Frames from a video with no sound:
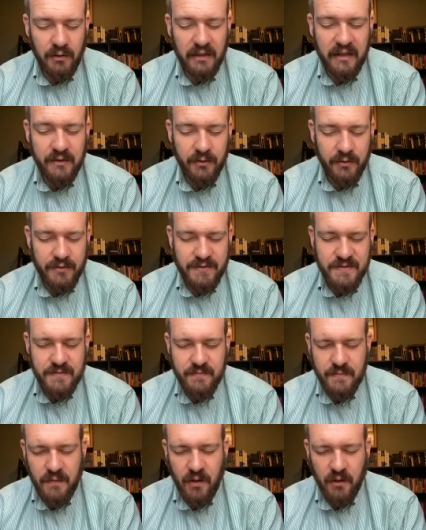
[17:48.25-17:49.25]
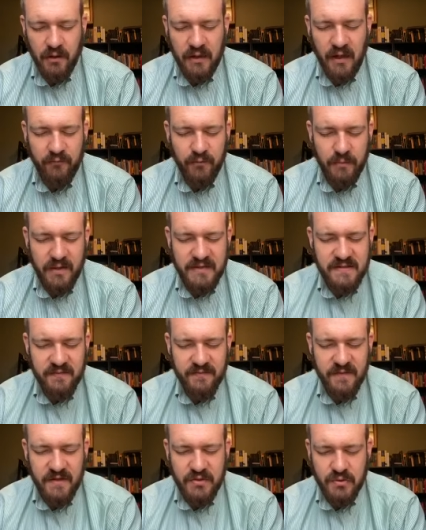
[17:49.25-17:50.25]
leaders, our government
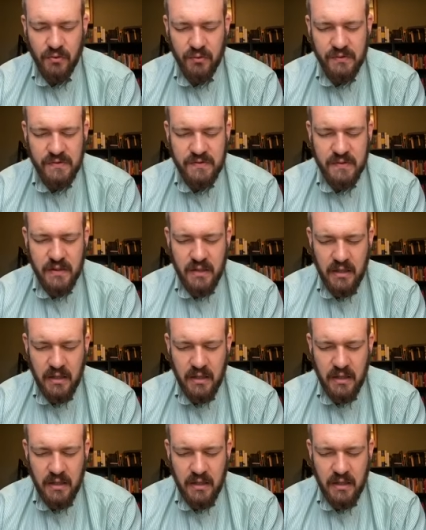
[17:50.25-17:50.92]
officials.